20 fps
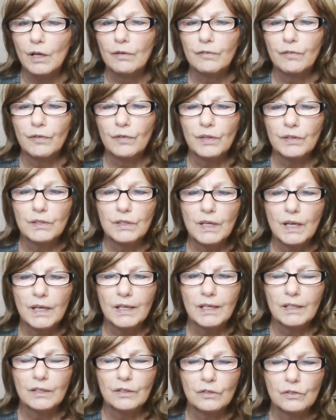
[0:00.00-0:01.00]
for the
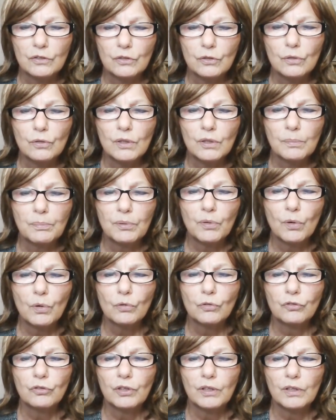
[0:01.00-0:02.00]
day is soon
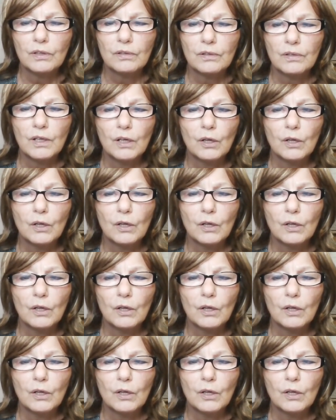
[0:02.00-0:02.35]
approaching